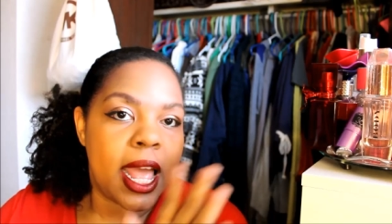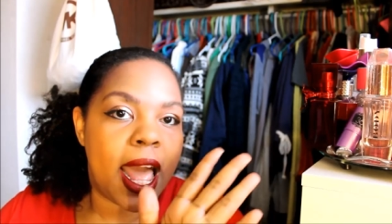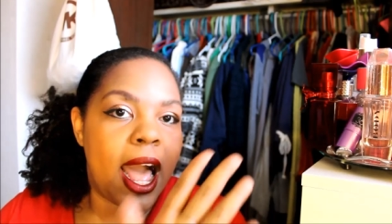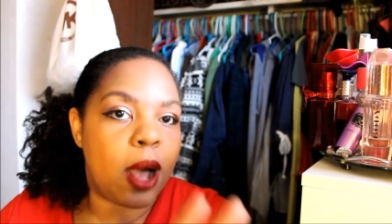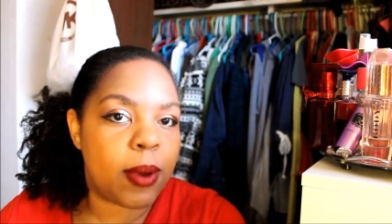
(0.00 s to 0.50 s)

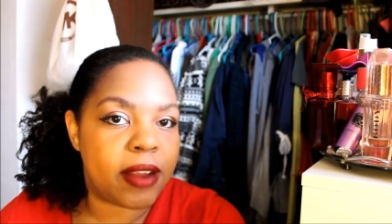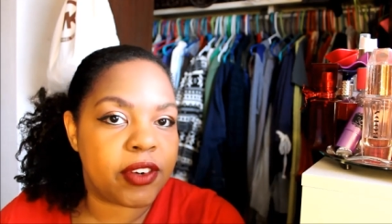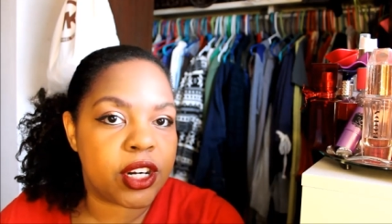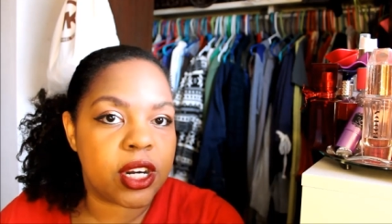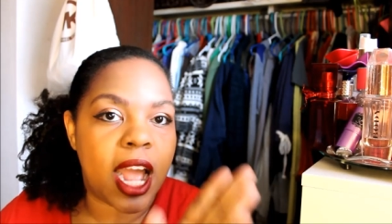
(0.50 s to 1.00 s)

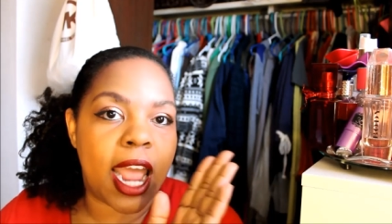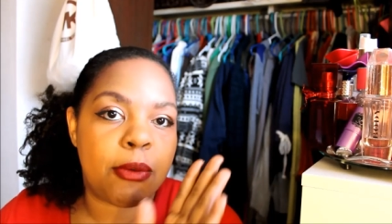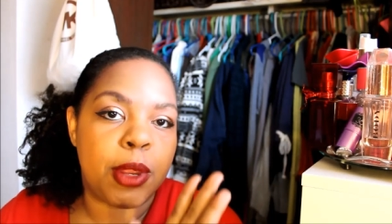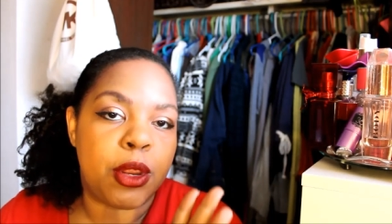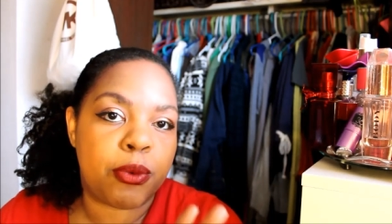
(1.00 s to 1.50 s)
However, I
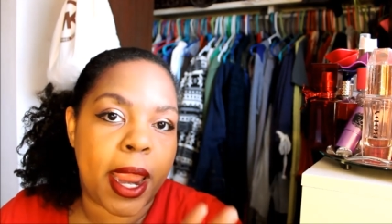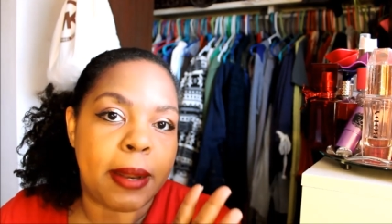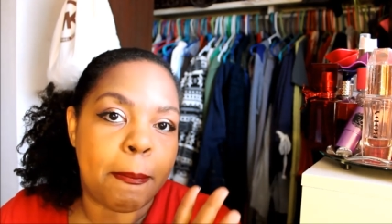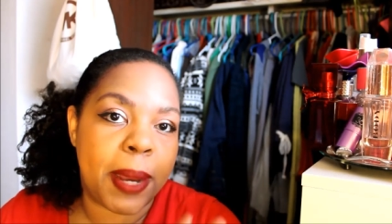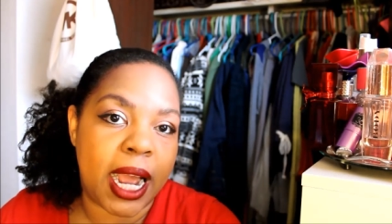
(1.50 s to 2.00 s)

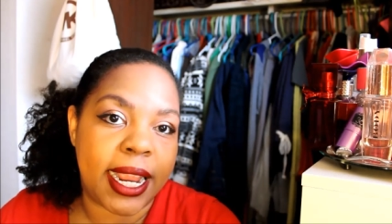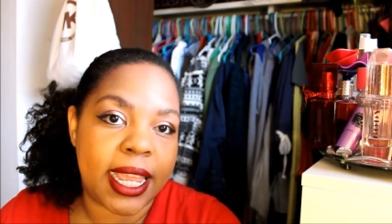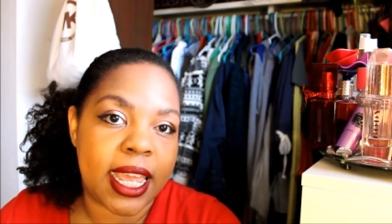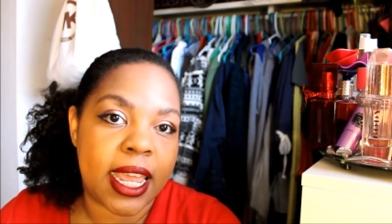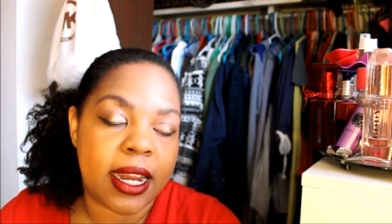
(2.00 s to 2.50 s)
regret
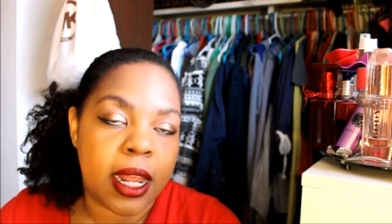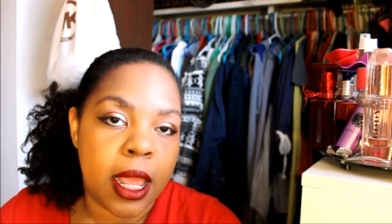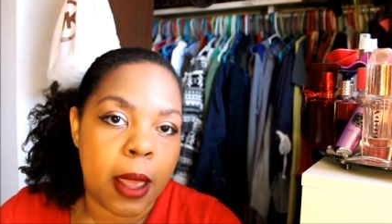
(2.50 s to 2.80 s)
buying it